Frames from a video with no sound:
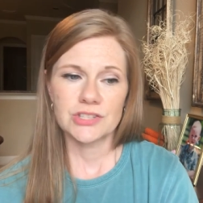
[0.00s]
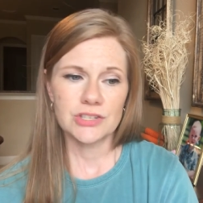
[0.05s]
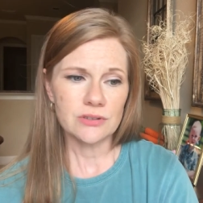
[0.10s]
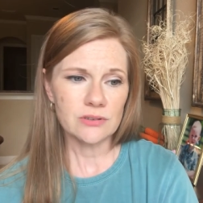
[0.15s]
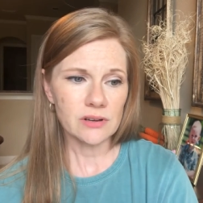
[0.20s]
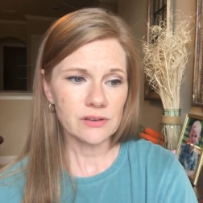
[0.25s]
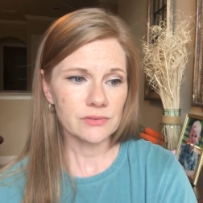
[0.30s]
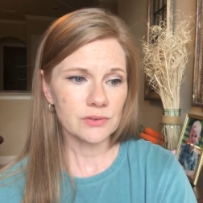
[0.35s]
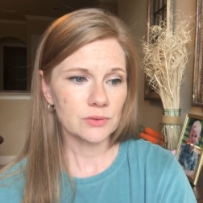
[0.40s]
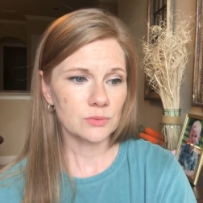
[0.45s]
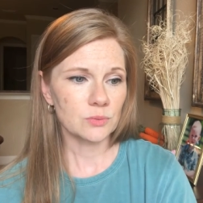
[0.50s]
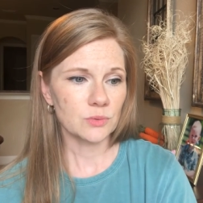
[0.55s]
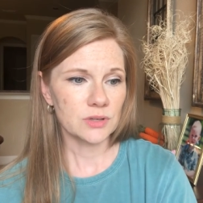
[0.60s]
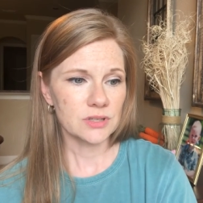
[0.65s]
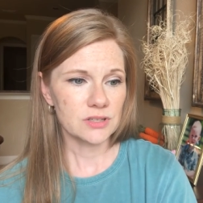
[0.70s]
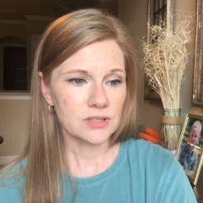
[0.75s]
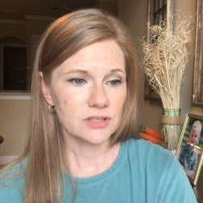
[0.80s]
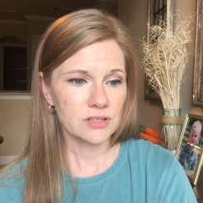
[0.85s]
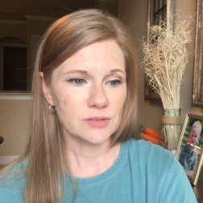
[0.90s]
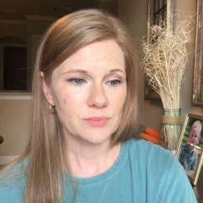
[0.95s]
Do you ever
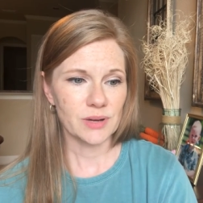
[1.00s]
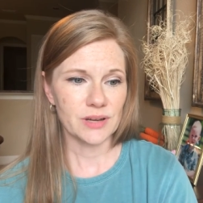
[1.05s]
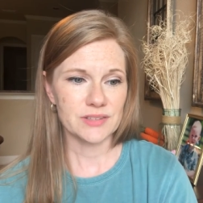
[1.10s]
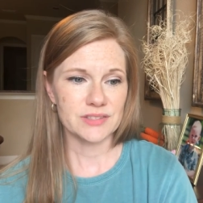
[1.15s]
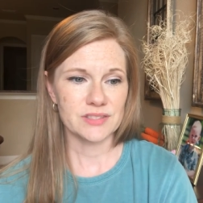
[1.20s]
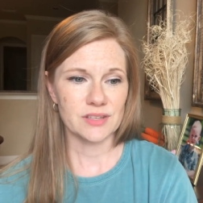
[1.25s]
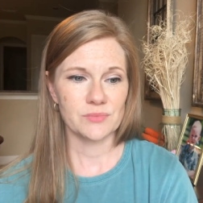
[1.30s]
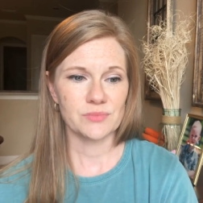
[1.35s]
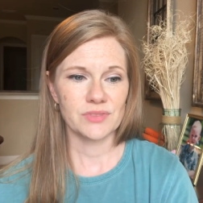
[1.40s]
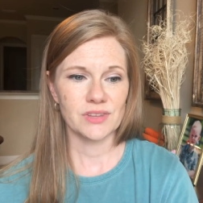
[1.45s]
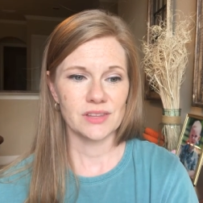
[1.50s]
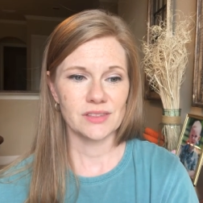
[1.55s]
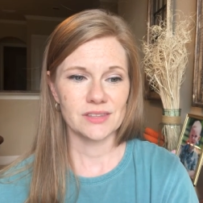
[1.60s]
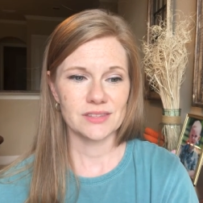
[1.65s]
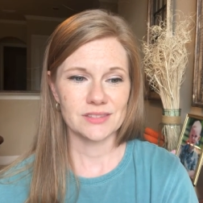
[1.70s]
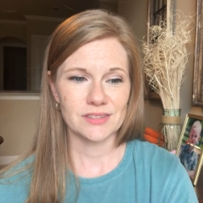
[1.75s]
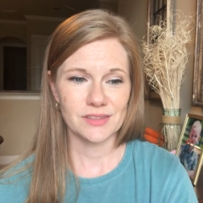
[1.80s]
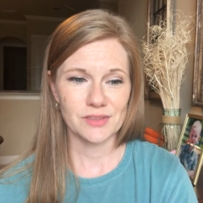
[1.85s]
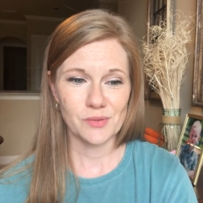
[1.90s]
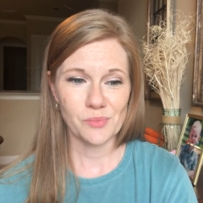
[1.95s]
wonder about something
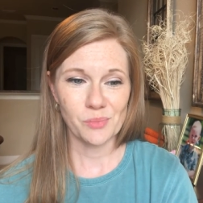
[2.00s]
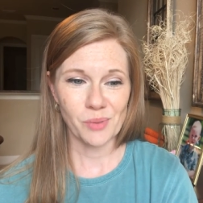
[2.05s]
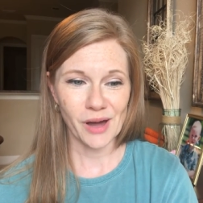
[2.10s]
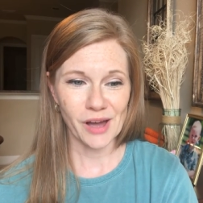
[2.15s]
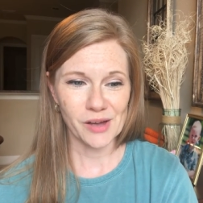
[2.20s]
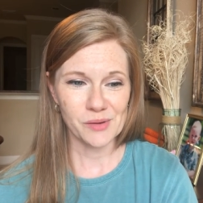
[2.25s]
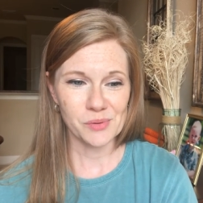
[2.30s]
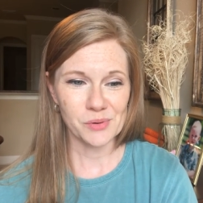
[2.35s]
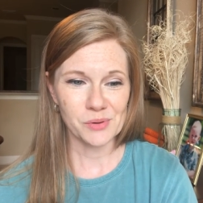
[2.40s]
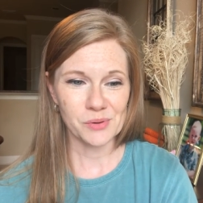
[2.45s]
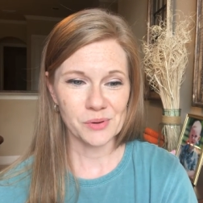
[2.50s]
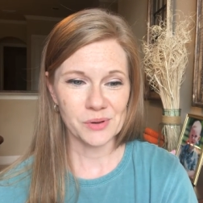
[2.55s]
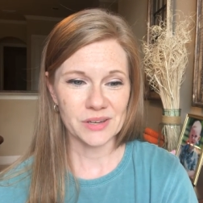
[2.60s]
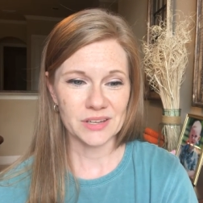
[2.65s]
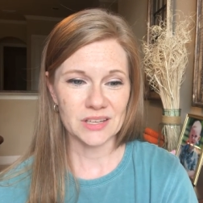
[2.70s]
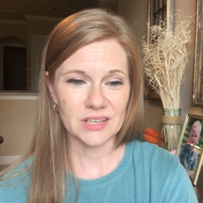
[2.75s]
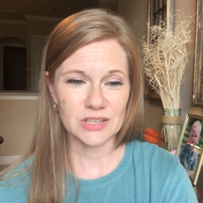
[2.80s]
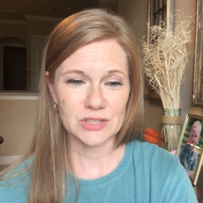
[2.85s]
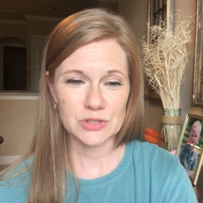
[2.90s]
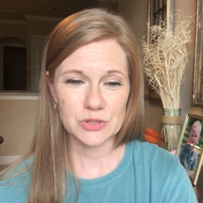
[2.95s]
that's in the Bible
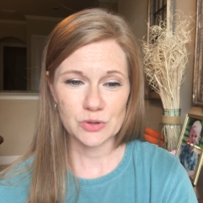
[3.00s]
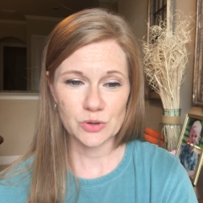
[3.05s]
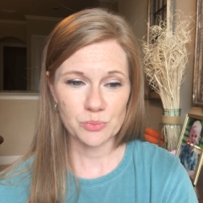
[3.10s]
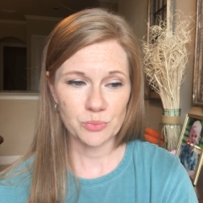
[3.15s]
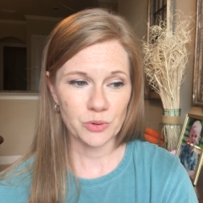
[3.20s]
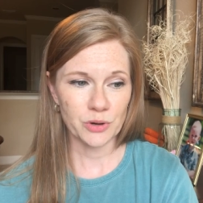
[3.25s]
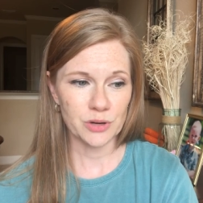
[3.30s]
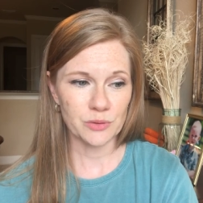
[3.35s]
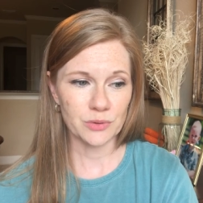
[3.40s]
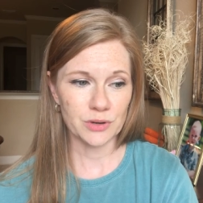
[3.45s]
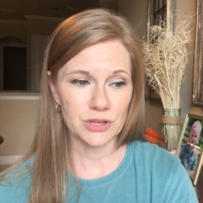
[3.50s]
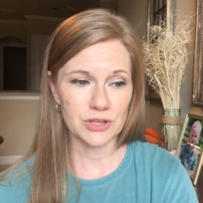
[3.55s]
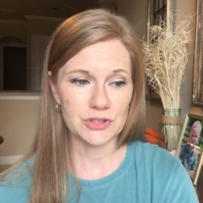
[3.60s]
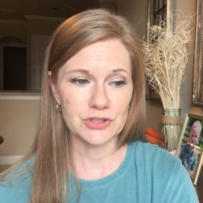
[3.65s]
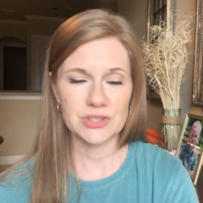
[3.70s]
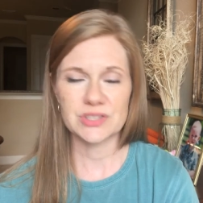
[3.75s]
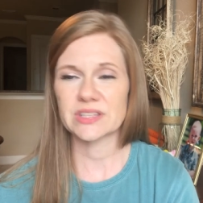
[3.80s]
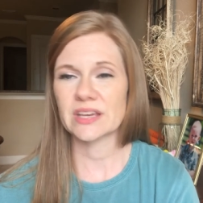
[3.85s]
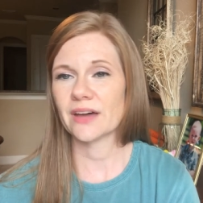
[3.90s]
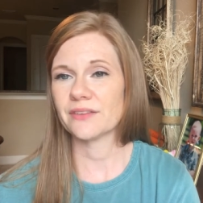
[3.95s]
and get to a point where you
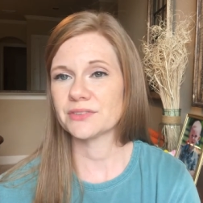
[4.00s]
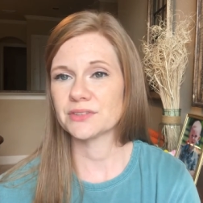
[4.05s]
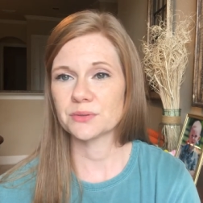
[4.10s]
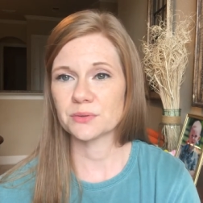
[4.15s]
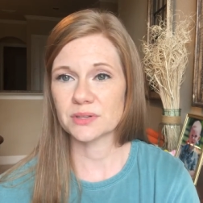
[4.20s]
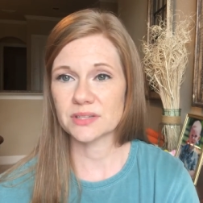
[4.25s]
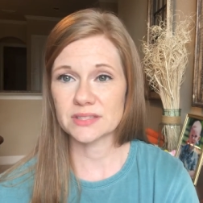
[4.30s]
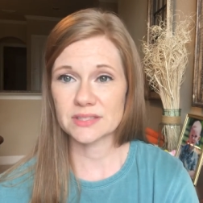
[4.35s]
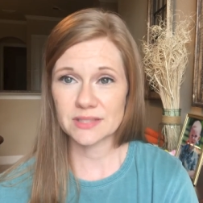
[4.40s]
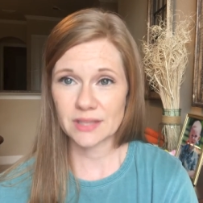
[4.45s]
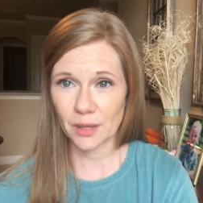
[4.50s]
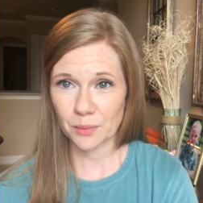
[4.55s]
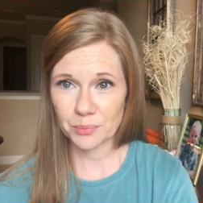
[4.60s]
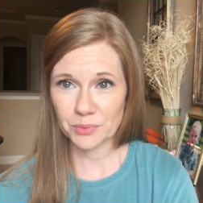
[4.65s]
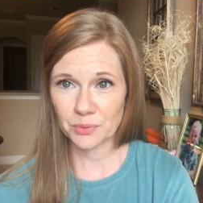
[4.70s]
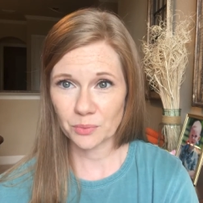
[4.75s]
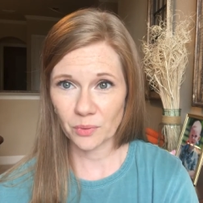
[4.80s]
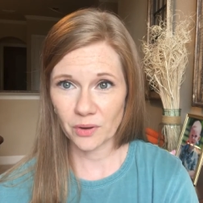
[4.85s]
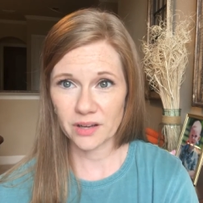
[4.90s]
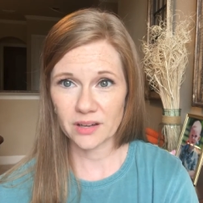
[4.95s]
just have to
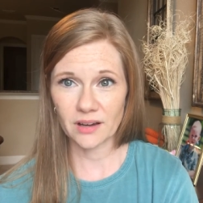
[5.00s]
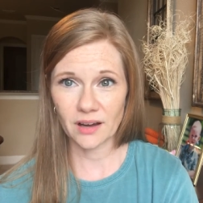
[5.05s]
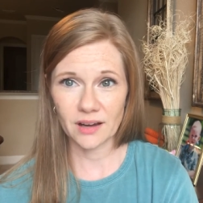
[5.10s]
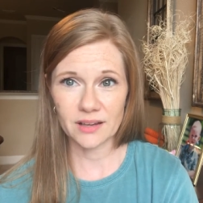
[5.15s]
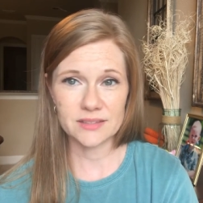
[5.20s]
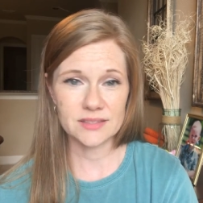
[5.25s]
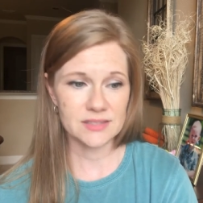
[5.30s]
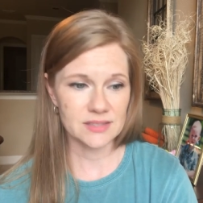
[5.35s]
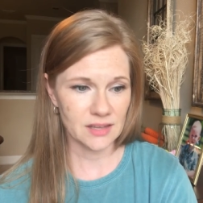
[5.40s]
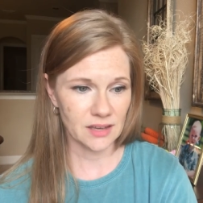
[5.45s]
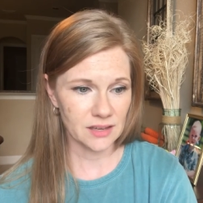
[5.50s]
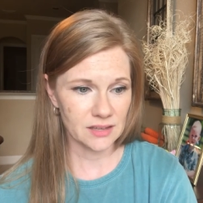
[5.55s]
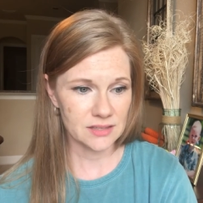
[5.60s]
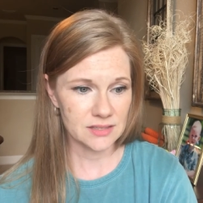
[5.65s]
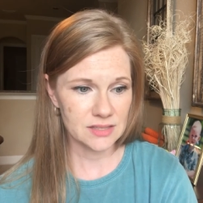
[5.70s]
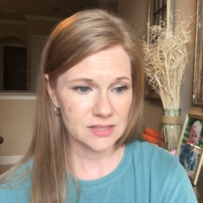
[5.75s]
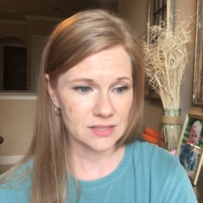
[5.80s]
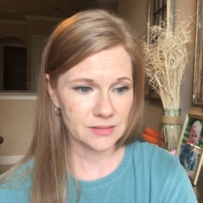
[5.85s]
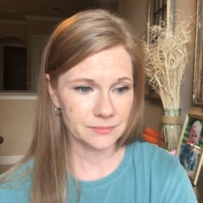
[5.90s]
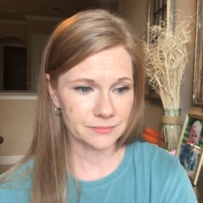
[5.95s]
accept what God
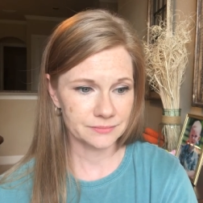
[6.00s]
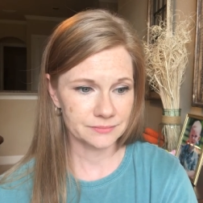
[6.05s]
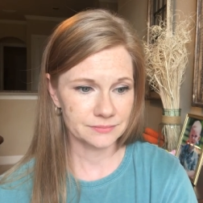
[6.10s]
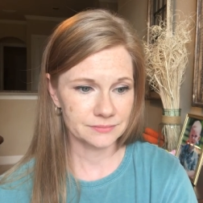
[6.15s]
says?